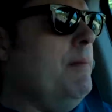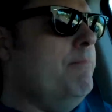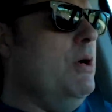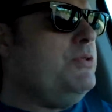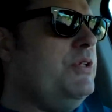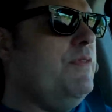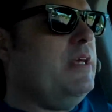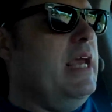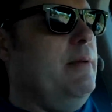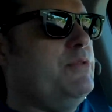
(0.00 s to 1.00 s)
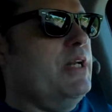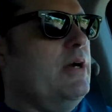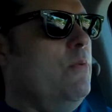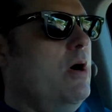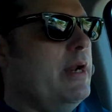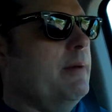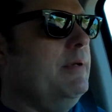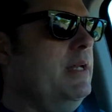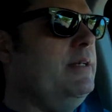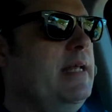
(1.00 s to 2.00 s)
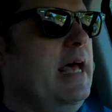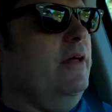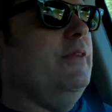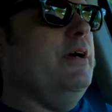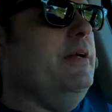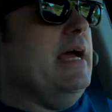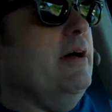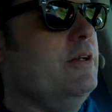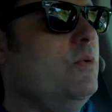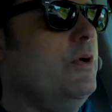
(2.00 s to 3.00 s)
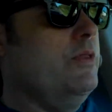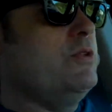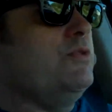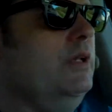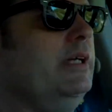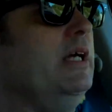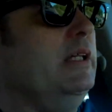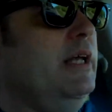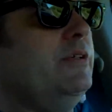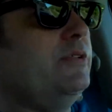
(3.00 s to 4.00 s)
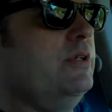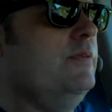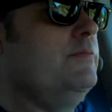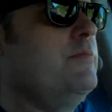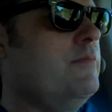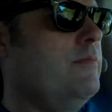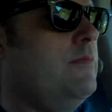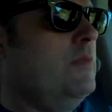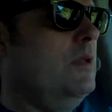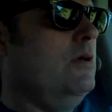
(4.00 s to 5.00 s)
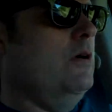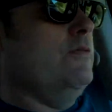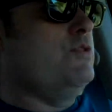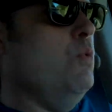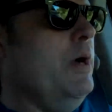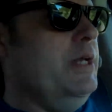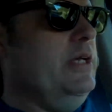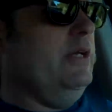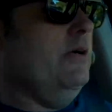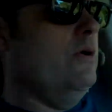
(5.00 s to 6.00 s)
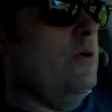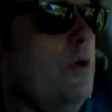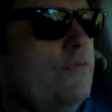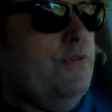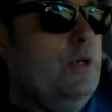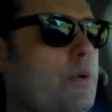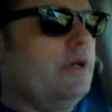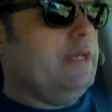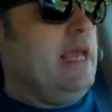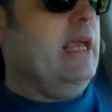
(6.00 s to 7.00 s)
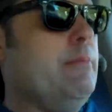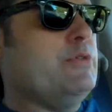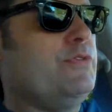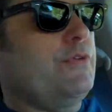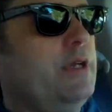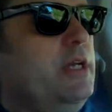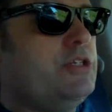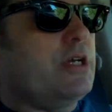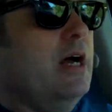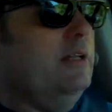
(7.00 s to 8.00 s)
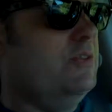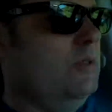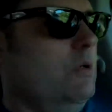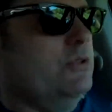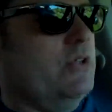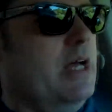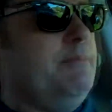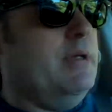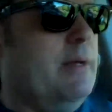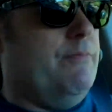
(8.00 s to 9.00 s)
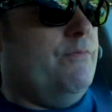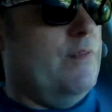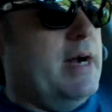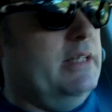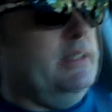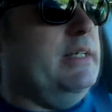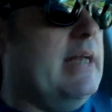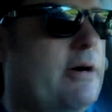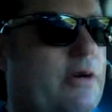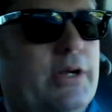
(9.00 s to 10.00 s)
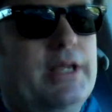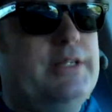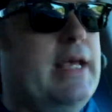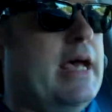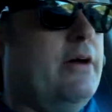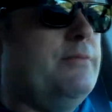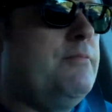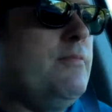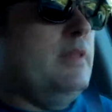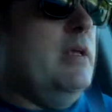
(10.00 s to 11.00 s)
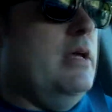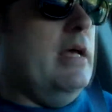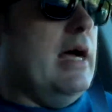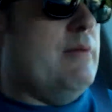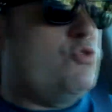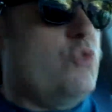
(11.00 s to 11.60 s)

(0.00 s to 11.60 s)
got most of the games that I want. I'm getting down there now to where there's really a list of twenty or fewer games for each console. So I'm, I'm finally narrowing it down. I'm